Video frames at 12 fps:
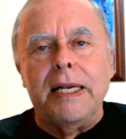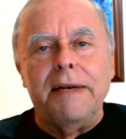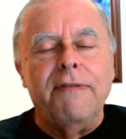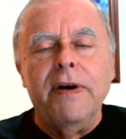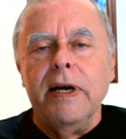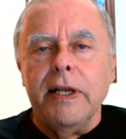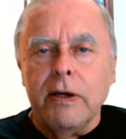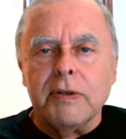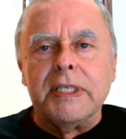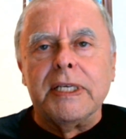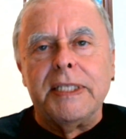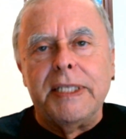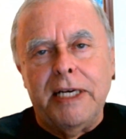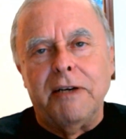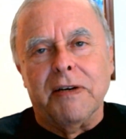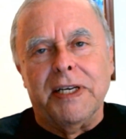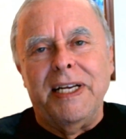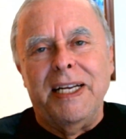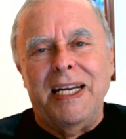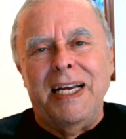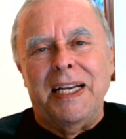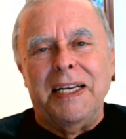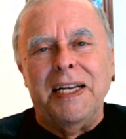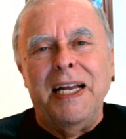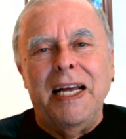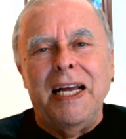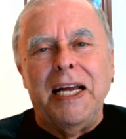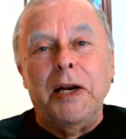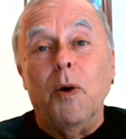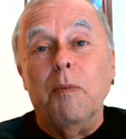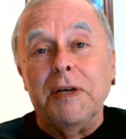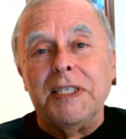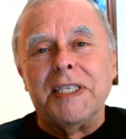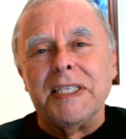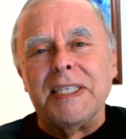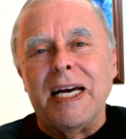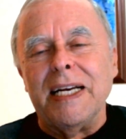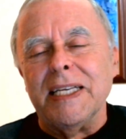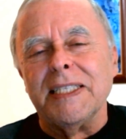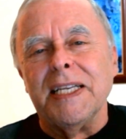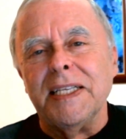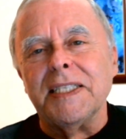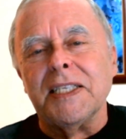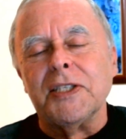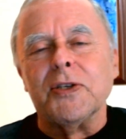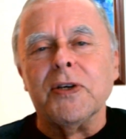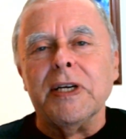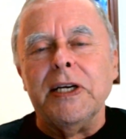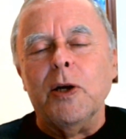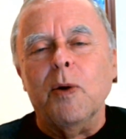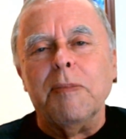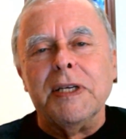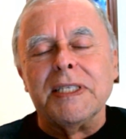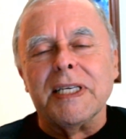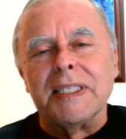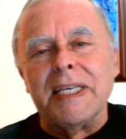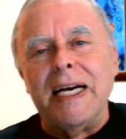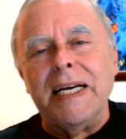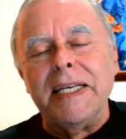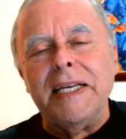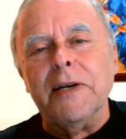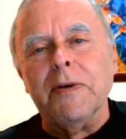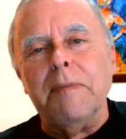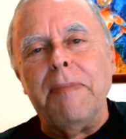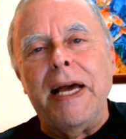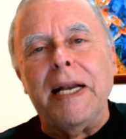very little is a secret in open societies, and this is certainly an open society here in